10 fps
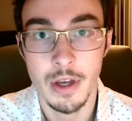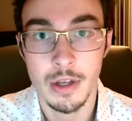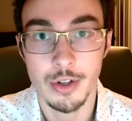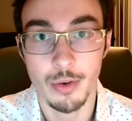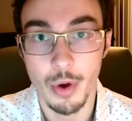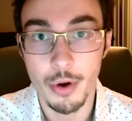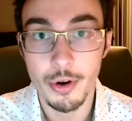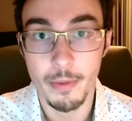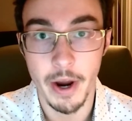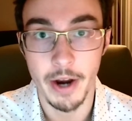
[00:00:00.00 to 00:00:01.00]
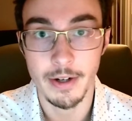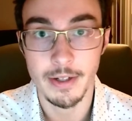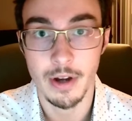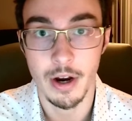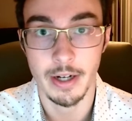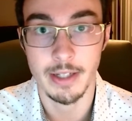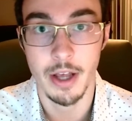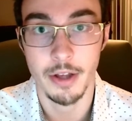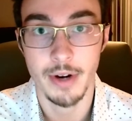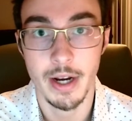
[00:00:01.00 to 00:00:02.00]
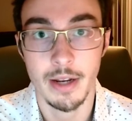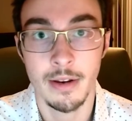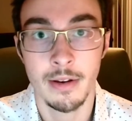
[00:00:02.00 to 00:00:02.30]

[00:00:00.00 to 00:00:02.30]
so road repairs are accelerated.